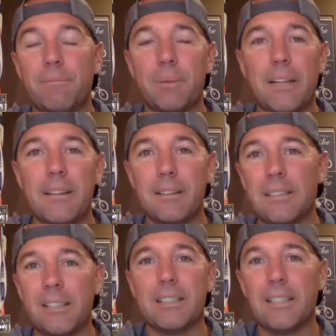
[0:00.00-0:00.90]

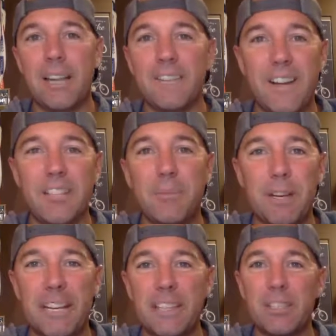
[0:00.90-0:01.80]
invest your
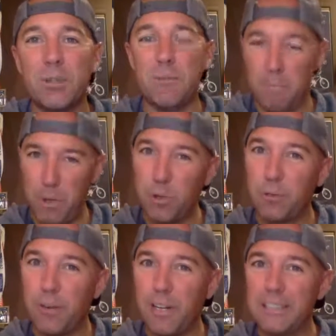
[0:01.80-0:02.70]
money into mutual
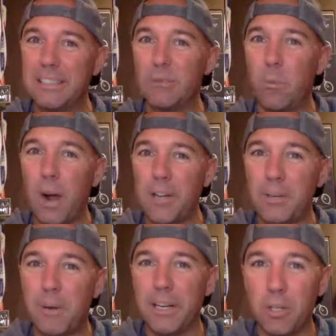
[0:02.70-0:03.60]
funds and watch
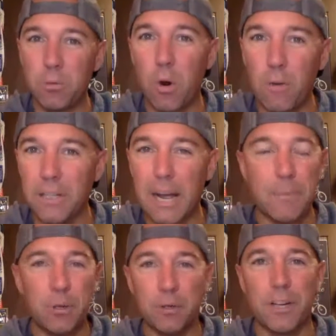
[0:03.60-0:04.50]
your money grow over time.
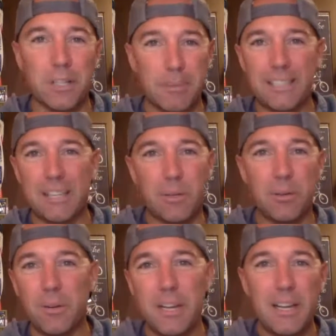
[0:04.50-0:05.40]
Mutual funds is basically when
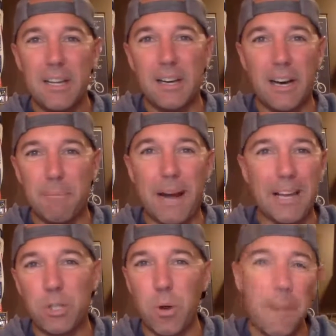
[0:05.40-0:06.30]
you buy
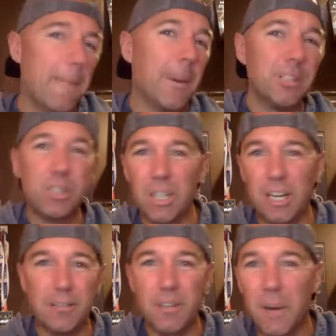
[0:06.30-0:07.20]
into a bunch
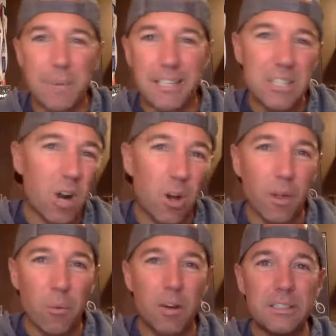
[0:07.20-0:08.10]
of companies all
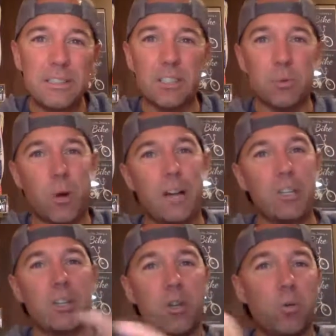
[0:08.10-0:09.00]
at once and you watch
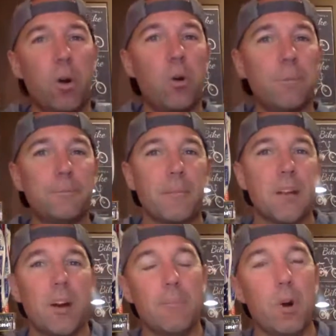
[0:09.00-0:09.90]
it grow
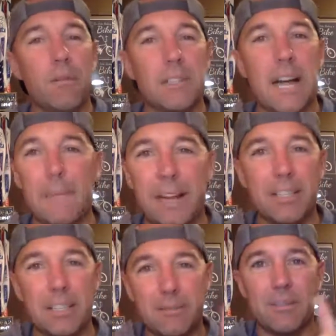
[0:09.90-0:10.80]
over time, not
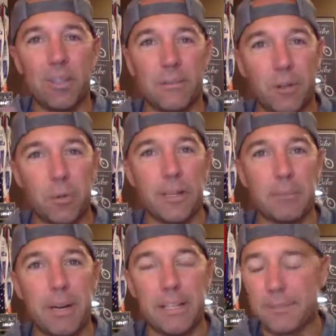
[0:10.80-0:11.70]
just looking for the quick
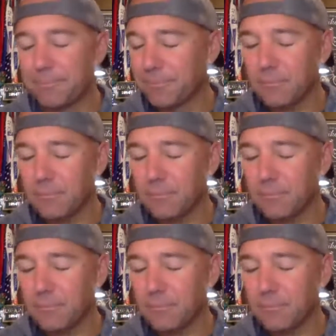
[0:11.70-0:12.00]
spikes.